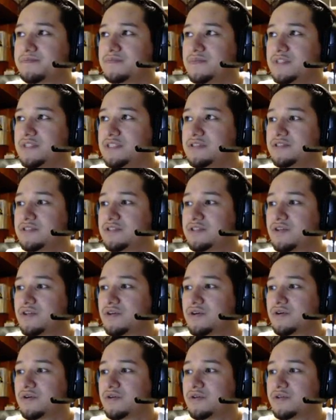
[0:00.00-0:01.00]

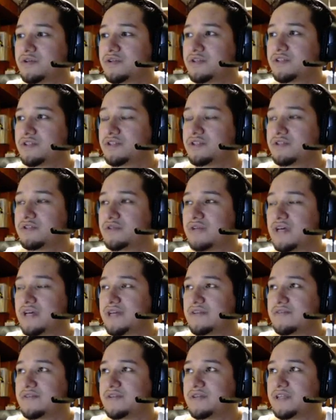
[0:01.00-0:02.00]
So you can just do that
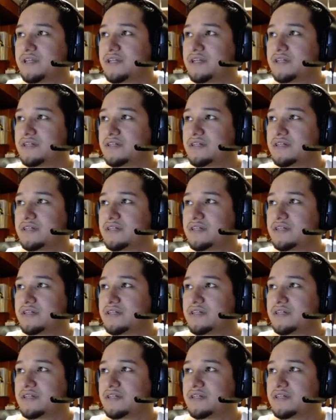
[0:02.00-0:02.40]
if you like.